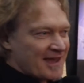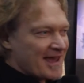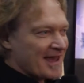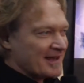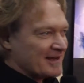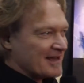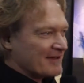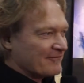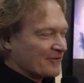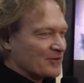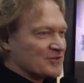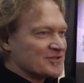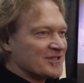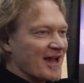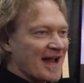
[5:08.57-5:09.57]
And for
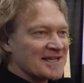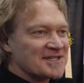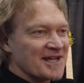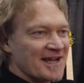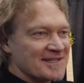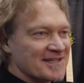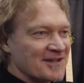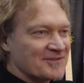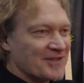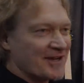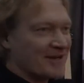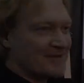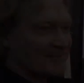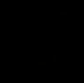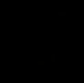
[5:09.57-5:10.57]
those Dodge guys out
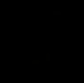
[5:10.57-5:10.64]
there,